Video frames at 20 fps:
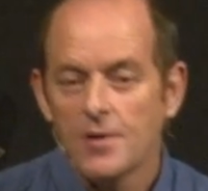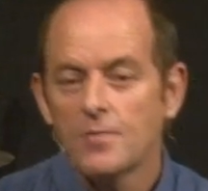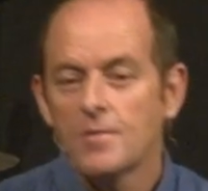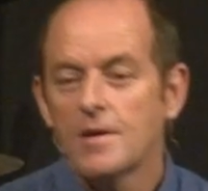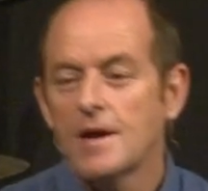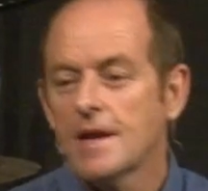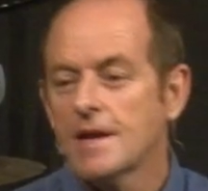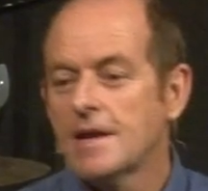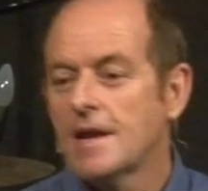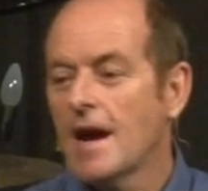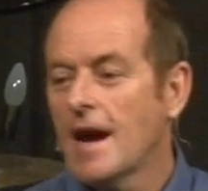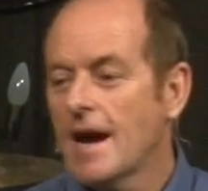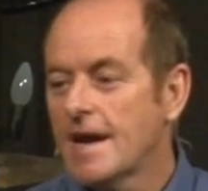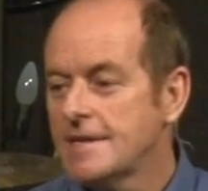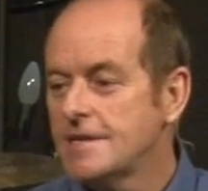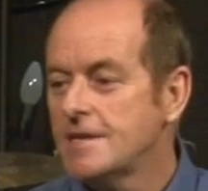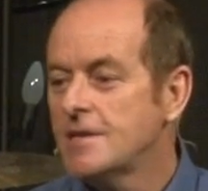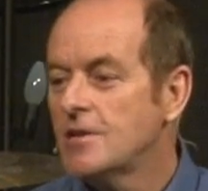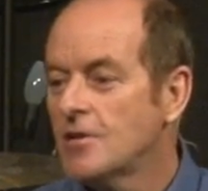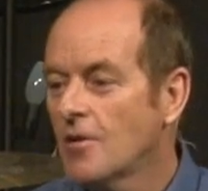we had an
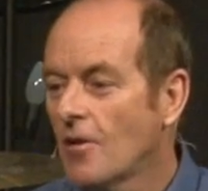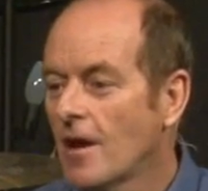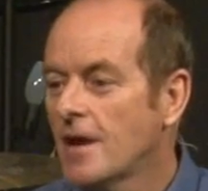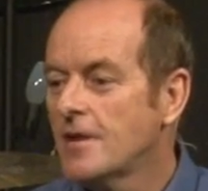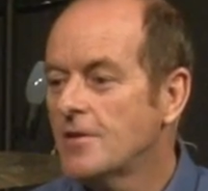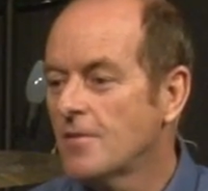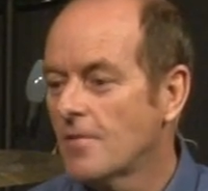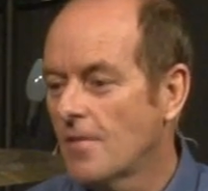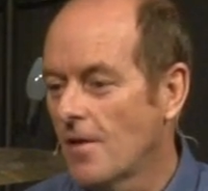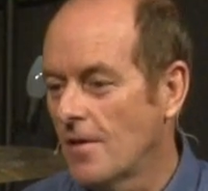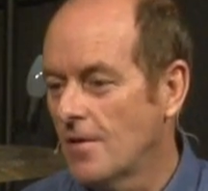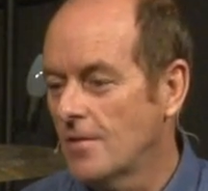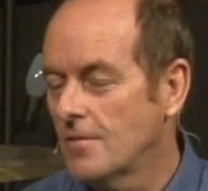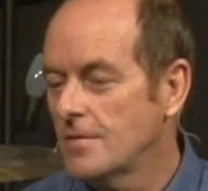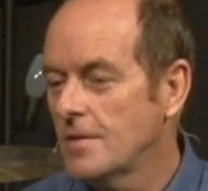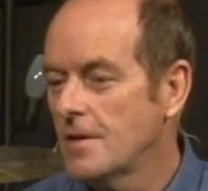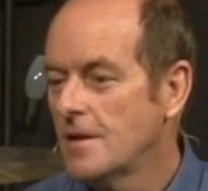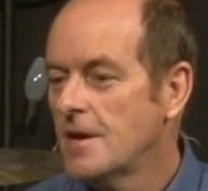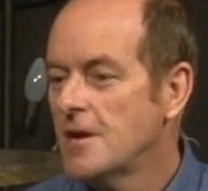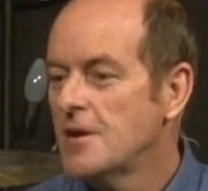
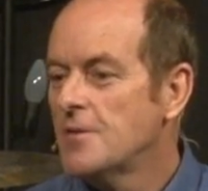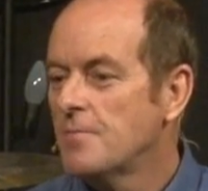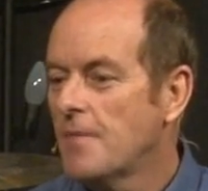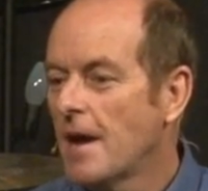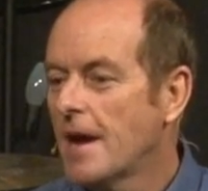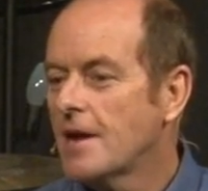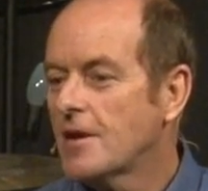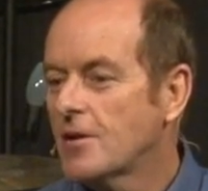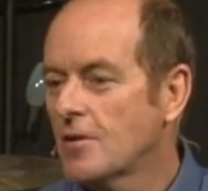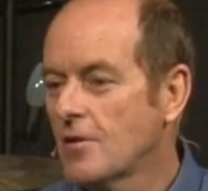89-year-old make